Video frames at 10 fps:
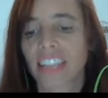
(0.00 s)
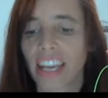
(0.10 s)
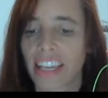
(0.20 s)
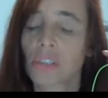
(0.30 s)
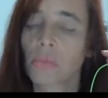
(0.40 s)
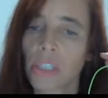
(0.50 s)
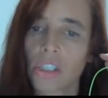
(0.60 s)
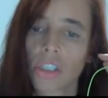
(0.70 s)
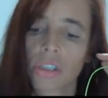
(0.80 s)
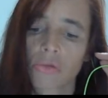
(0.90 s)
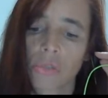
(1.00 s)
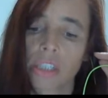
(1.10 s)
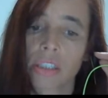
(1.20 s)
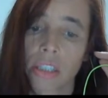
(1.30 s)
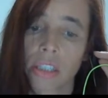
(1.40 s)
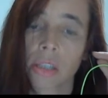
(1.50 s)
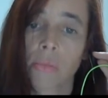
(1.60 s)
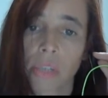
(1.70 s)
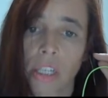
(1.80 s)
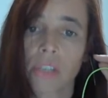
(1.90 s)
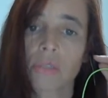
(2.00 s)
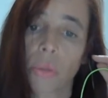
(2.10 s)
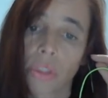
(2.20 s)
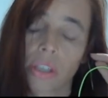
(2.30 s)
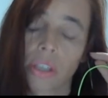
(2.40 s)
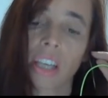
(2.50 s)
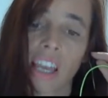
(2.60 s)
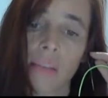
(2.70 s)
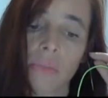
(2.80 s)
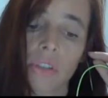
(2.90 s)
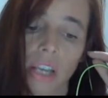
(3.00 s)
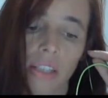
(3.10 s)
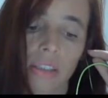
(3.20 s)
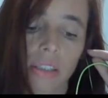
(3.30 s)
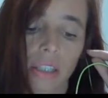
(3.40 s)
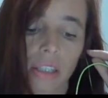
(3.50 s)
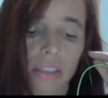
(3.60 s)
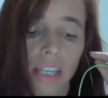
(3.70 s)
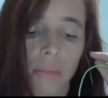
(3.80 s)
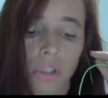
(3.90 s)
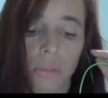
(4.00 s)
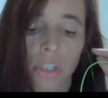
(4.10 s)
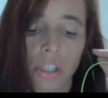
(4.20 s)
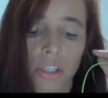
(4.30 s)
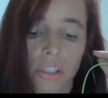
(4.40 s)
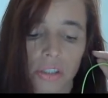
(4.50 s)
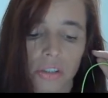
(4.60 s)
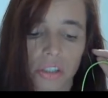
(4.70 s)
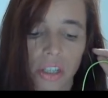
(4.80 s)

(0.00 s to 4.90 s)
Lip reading: hate speech really taking place within the games and the game communities.